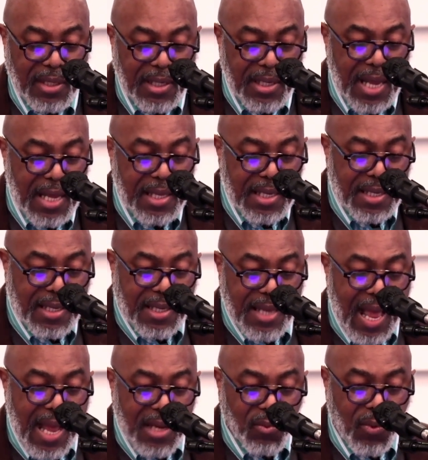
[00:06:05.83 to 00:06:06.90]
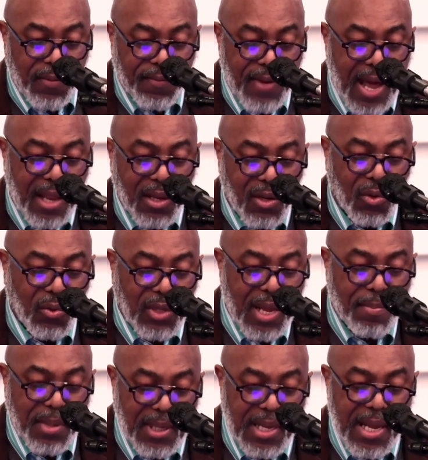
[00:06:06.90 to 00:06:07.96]
And these signs will follow those that
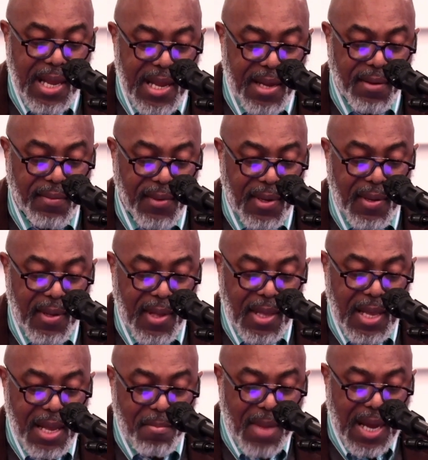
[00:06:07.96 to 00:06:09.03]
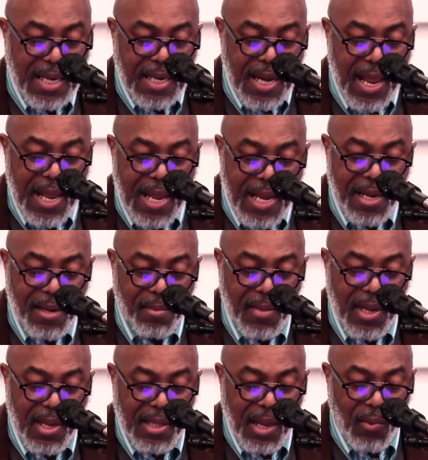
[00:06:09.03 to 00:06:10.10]
believe in my name.
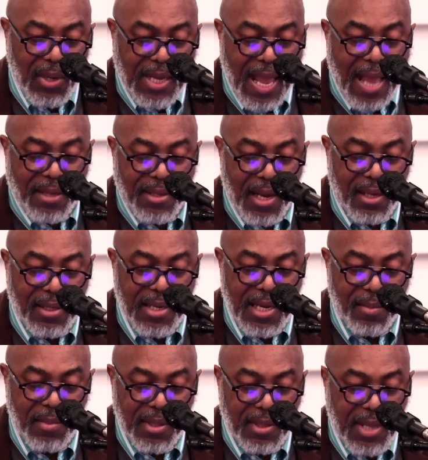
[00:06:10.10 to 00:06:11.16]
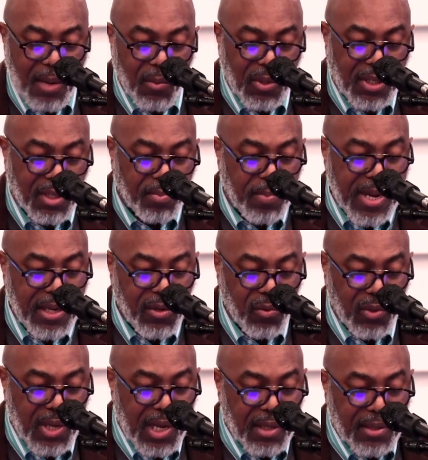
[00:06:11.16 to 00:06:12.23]
They will cast out demons. They will speak new
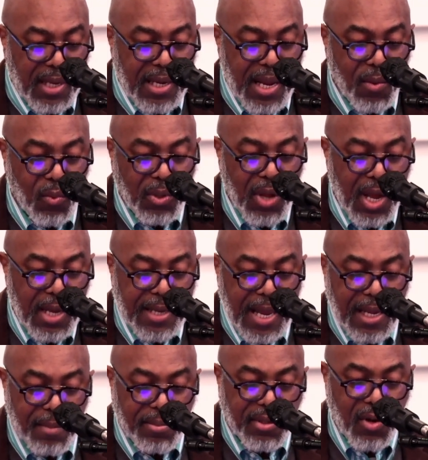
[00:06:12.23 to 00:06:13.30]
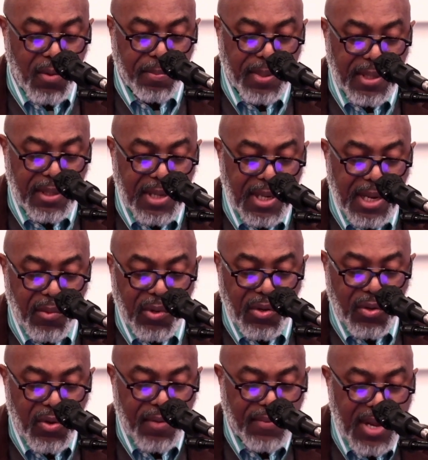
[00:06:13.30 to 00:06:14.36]
tongues, and they will take up serpents. And they would,
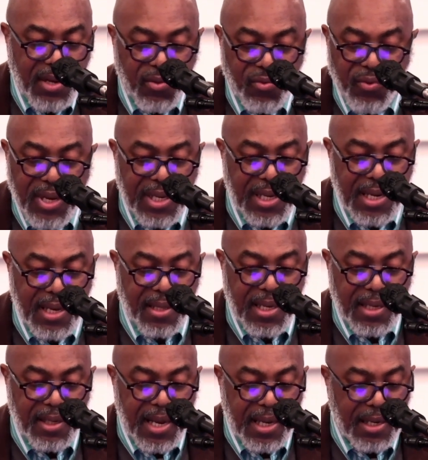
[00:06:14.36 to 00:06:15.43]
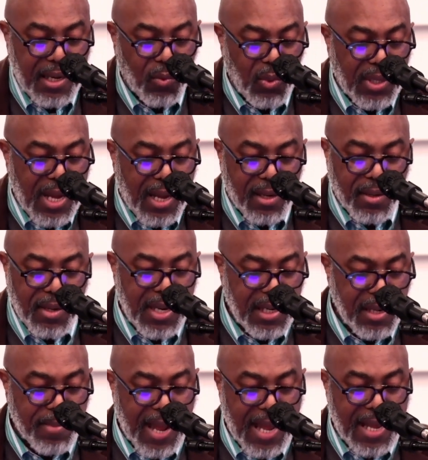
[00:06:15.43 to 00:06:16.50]
if they drink anything deadly, it will not uh, any
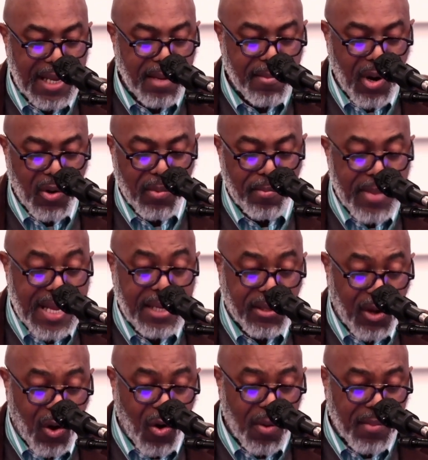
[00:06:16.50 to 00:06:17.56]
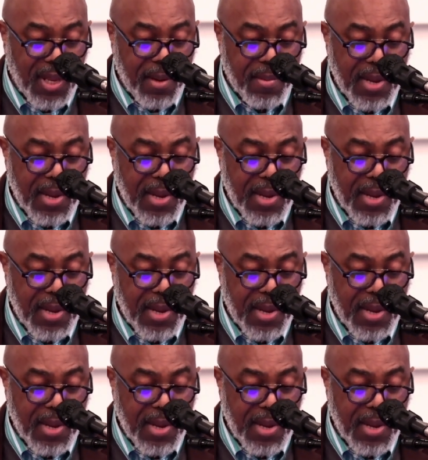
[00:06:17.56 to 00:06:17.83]
by any means harm them.